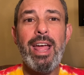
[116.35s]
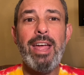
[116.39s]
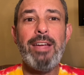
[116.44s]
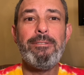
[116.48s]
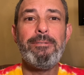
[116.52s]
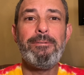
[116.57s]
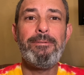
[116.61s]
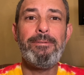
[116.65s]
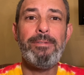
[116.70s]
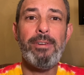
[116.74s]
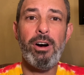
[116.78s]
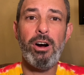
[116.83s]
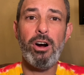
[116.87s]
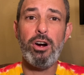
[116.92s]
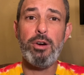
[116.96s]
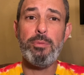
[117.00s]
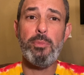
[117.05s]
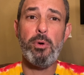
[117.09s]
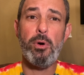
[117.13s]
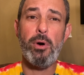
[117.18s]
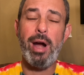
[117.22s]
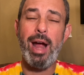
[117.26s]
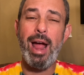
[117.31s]
a far
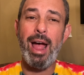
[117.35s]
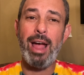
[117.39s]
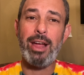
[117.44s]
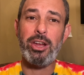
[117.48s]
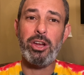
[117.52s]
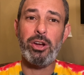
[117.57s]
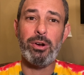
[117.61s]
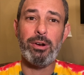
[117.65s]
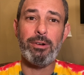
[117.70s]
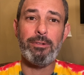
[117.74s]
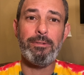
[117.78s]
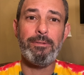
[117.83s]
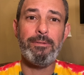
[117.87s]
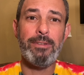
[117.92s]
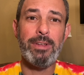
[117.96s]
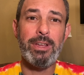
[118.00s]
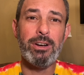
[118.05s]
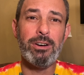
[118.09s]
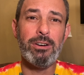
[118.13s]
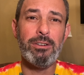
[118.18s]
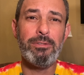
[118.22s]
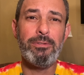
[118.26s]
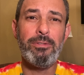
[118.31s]
more accurate
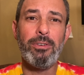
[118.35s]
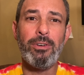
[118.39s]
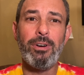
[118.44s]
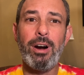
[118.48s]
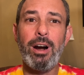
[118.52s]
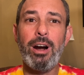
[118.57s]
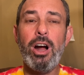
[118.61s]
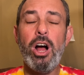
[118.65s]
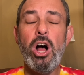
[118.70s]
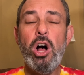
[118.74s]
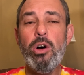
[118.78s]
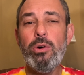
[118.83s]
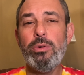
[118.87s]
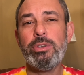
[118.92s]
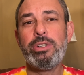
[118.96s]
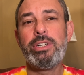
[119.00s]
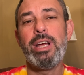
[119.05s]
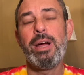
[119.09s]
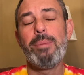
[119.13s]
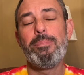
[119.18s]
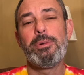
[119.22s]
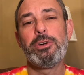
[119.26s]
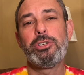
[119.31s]
feel for our own
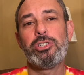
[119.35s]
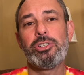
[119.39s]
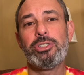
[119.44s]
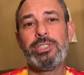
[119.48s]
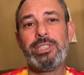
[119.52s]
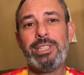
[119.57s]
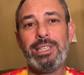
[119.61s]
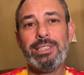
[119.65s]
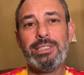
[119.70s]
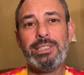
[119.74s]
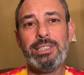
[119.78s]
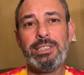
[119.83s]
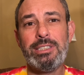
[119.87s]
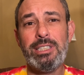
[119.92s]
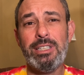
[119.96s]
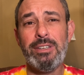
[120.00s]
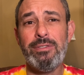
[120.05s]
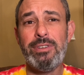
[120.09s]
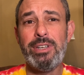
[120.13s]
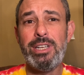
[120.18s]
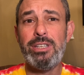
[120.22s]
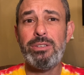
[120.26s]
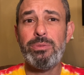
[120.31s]
temperature
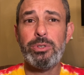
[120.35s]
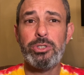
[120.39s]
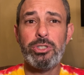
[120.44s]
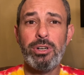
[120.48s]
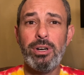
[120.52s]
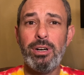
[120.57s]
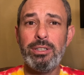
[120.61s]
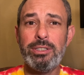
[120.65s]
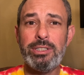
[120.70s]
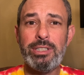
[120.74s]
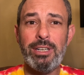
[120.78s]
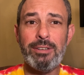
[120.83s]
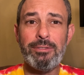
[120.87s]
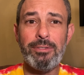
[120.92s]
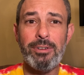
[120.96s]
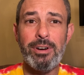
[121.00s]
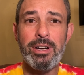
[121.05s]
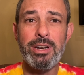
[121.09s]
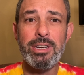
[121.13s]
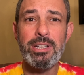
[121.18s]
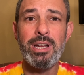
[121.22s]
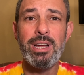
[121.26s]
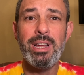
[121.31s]
sensitivities, which are all
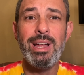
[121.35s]
different,